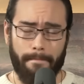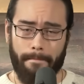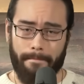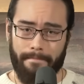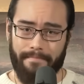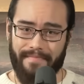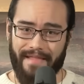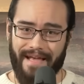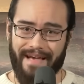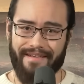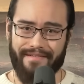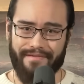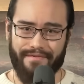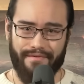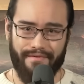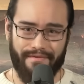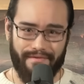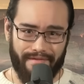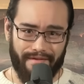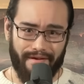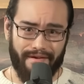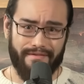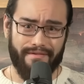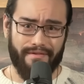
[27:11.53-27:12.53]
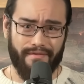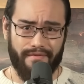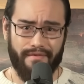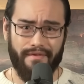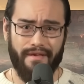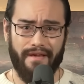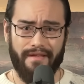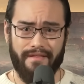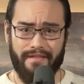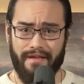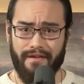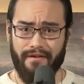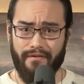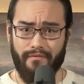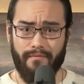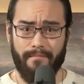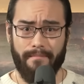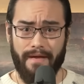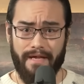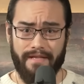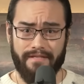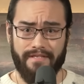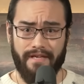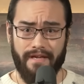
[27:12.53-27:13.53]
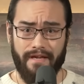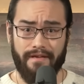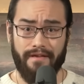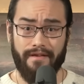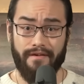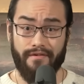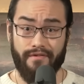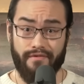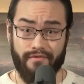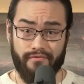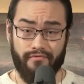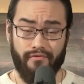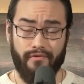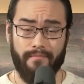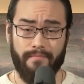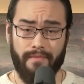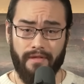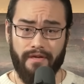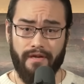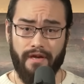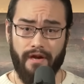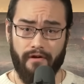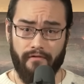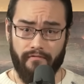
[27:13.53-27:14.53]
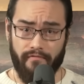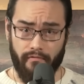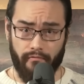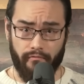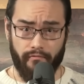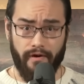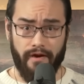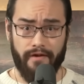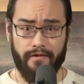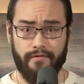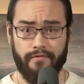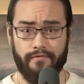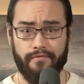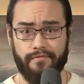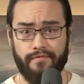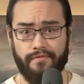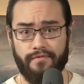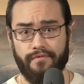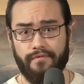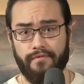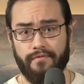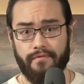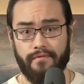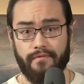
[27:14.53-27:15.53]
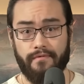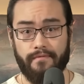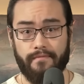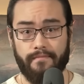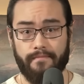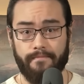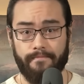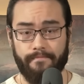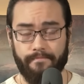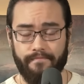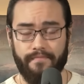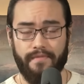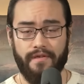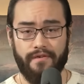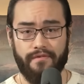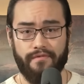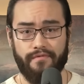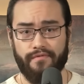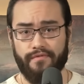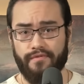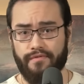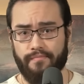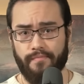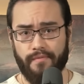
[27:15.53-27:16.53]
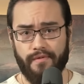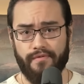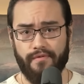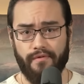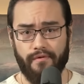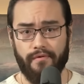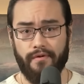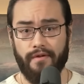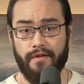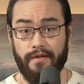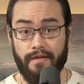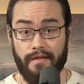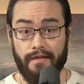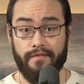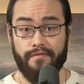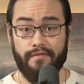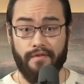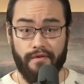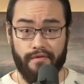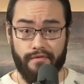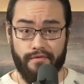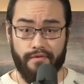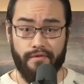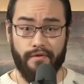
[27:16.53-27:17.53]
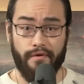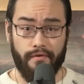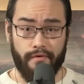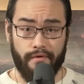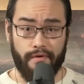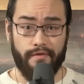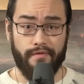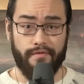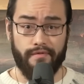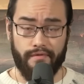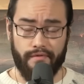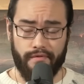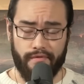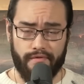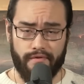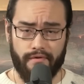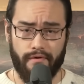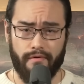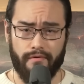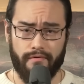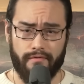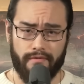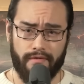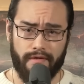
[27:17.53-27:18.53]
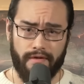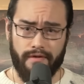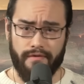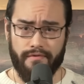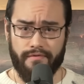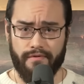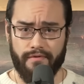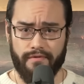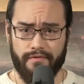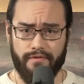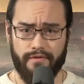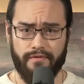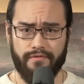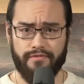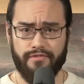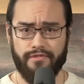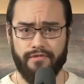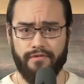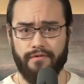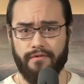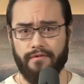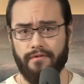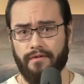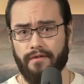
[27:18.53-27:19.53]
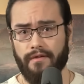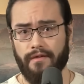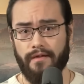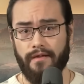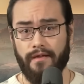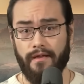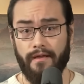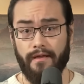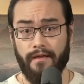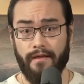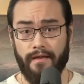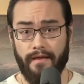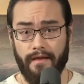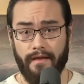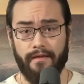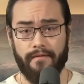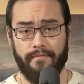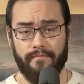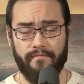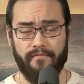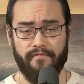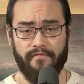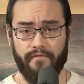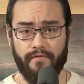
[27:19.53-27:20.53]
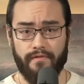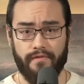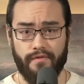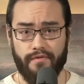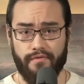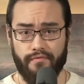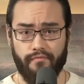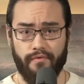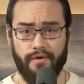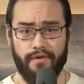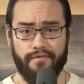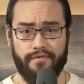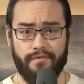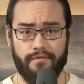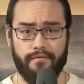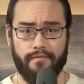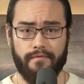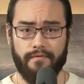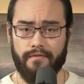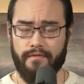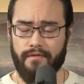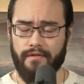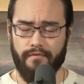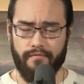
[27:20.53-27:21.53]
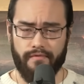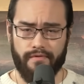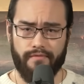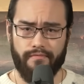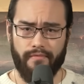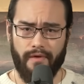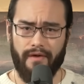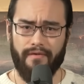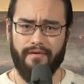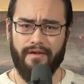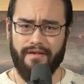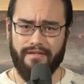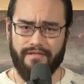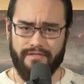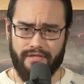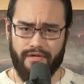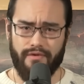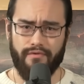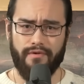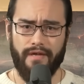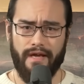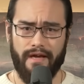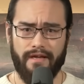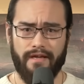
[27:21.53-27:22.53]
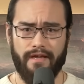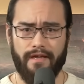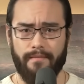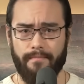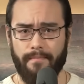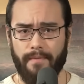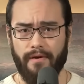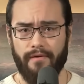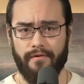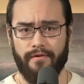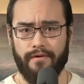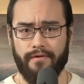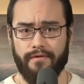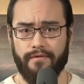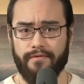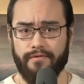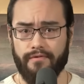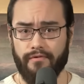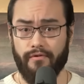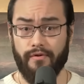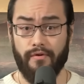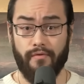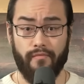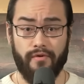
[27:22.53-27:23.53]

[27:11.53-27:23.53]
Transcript: that's not to say they don't maintain extremely careful records. The Smithsonian is a serious scholarly institution. And for this reason, there was around a 2-decade period during